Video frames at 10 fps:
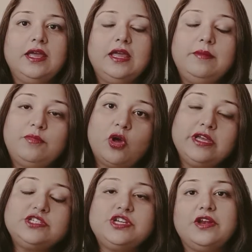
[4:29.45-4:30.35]

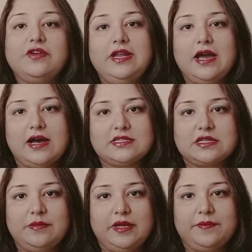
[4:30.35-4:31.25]
Employees generally
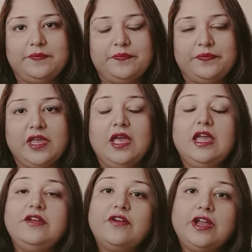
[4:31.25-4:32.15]
ask me,
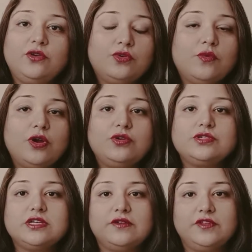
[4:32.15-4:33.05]
if I don't want to
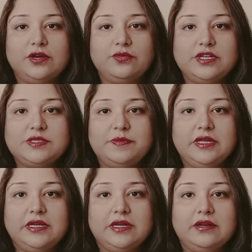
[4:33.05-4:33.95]
serve the notice
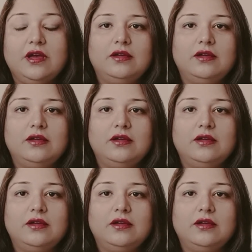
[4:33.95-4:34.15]
period,